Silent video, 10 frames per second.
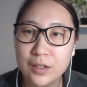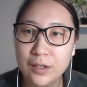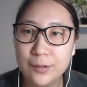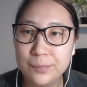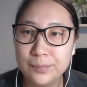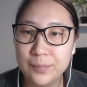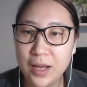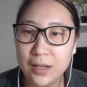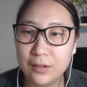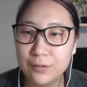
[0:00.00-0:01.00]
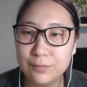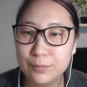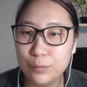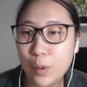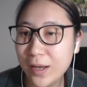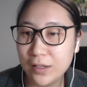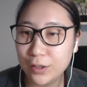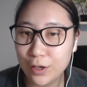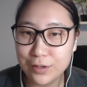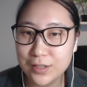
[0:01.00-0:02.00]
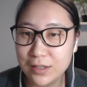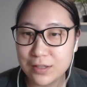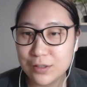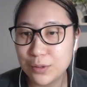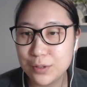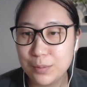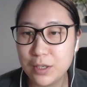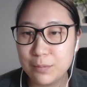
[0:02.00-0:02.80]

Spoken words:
and writing the content that's going to be